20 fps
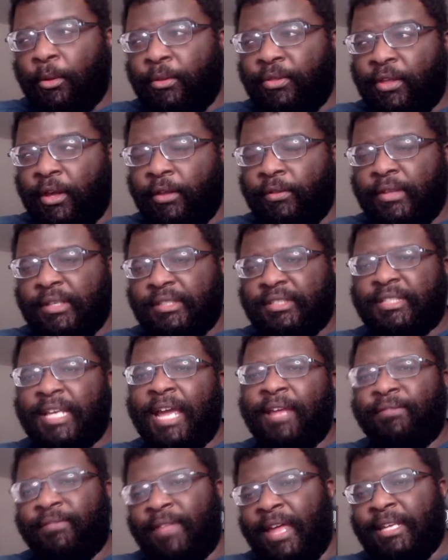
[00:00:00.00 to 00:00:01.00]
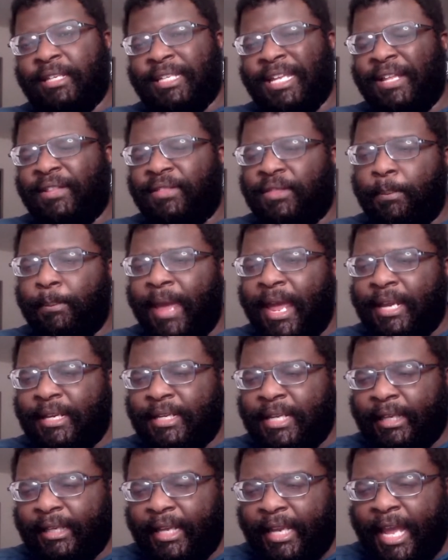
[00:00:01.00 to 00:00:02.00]
the the site that did the
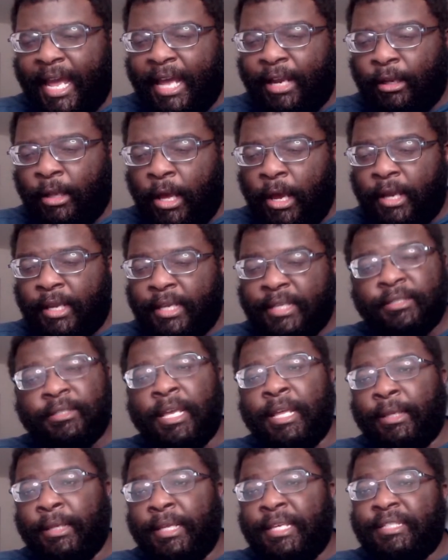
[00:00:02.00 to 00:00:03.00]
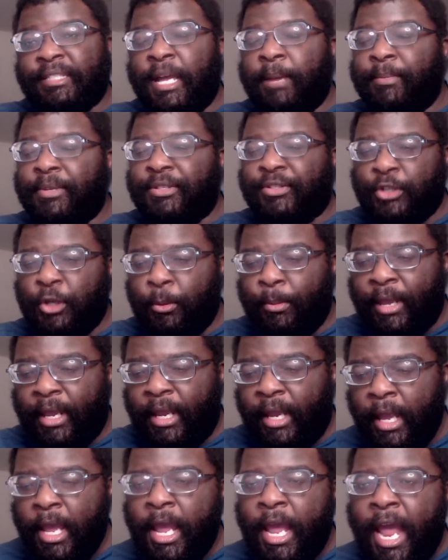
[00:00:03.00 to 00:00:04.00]
Mandela catalog is at least I'm assuming